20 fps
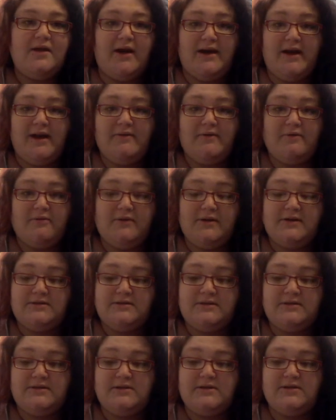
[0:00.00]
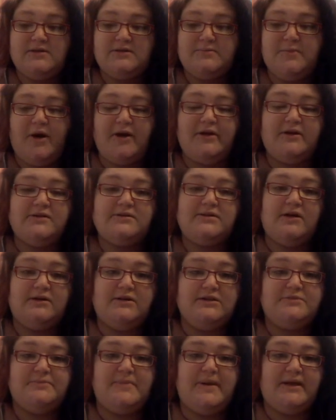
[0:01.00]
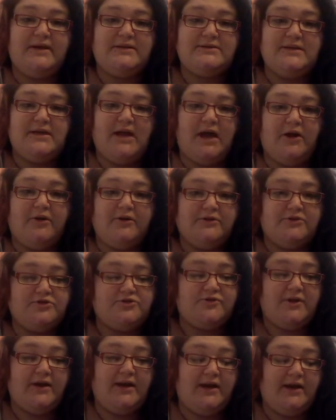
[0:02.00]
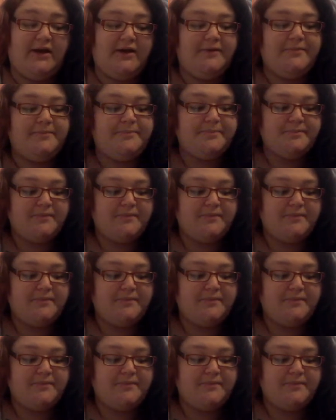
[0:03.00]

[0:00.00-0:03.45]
Another reason is that the spiders aren't as big as they are in Australia.